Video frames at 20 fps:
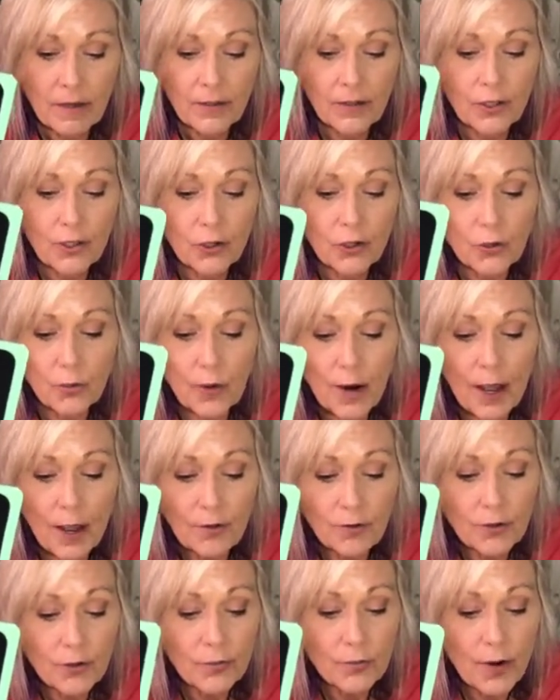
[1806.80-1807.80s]
The
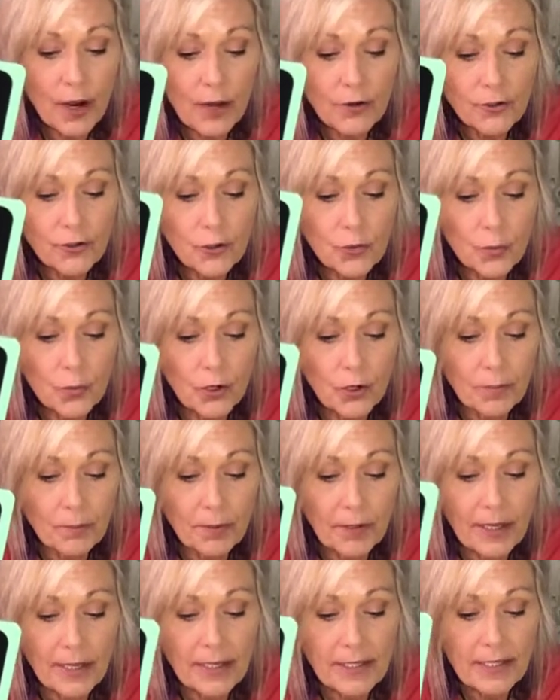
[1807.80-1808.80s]
ground around your
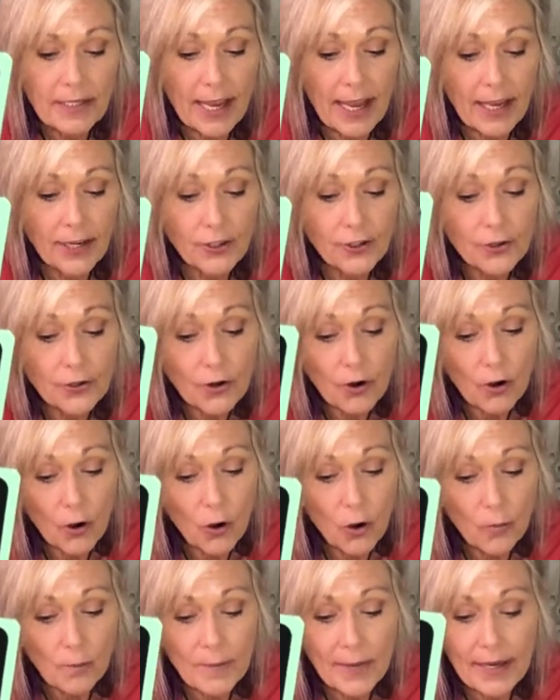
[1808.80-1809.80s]
workplace and your
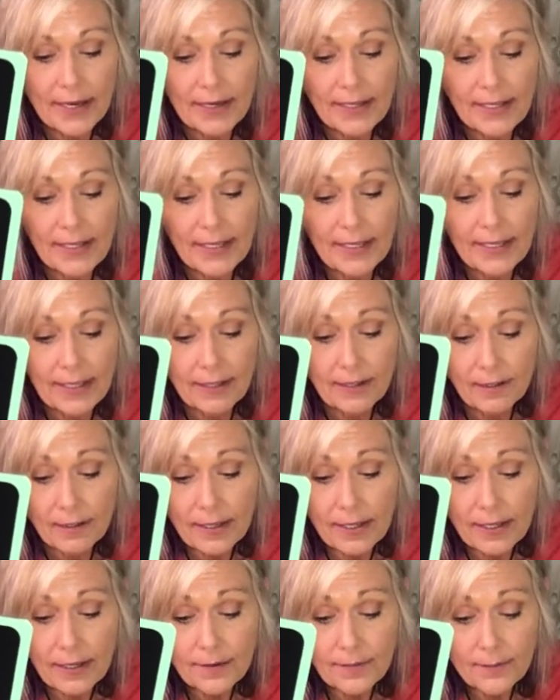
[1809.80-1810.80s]
home may need
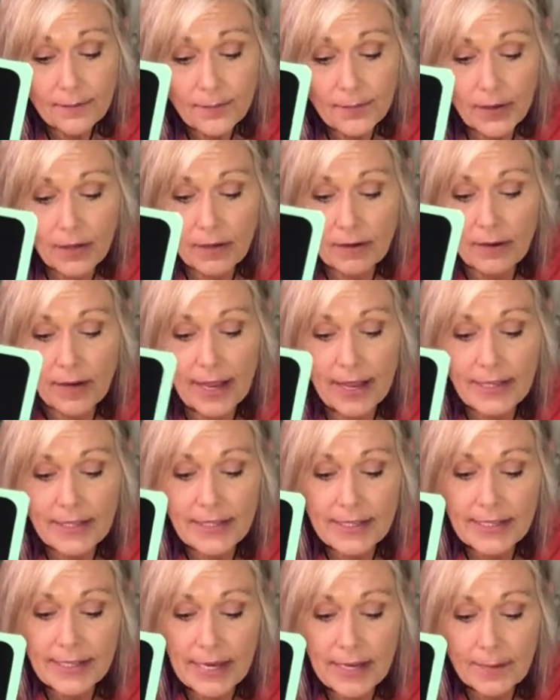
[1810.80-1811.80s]
healing and
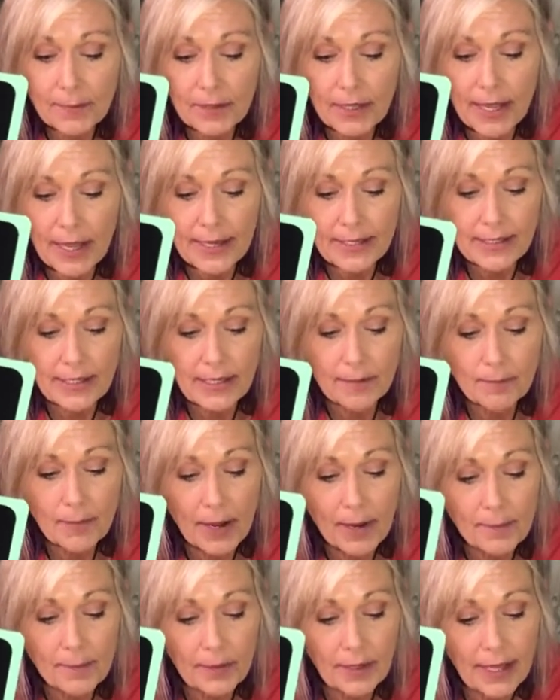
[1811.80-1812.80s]
stabilizing
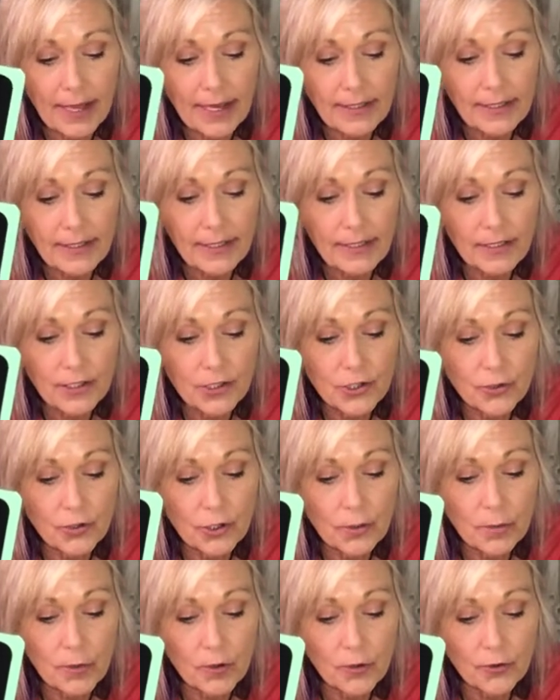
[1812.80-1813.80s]
by planting
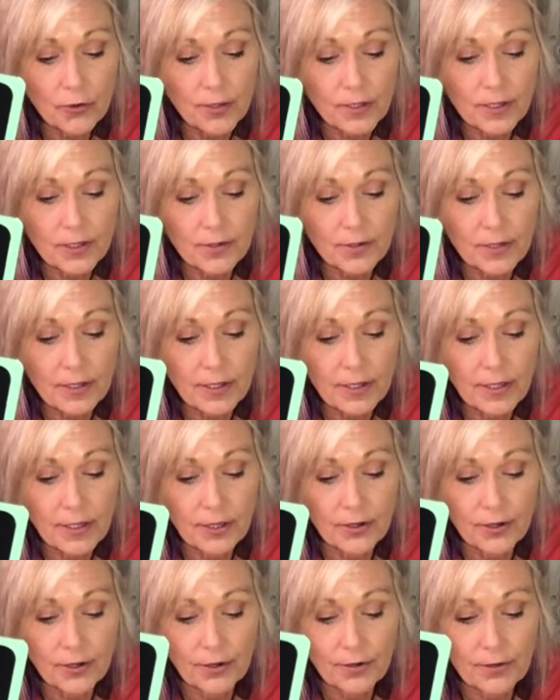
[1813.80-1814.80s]
suitable crystals in
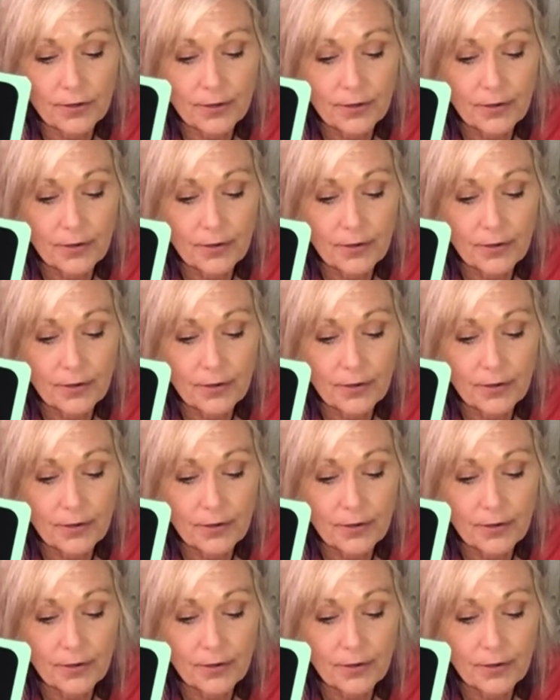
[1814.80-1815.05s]
the earth.